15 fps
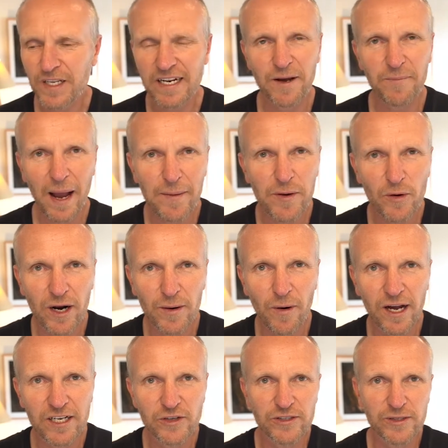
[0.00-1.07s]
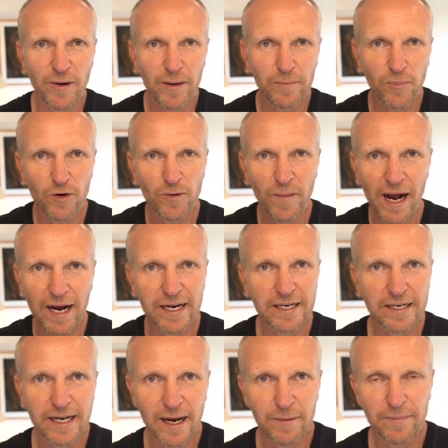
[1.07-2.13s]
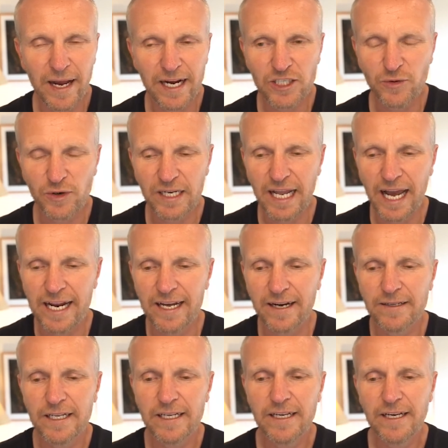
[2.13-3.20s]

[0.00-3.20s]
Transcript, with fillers: Now, maybe what I might do is I might bookmark it and come back to it later.